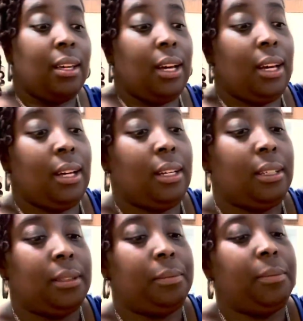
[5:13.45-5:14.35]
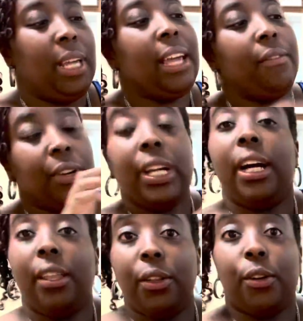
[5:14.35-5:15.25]
every
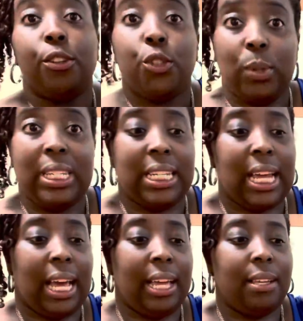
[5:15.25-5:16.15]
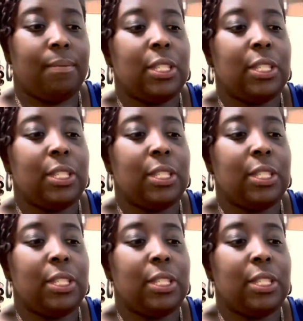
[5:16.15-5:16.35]
other twisty tie.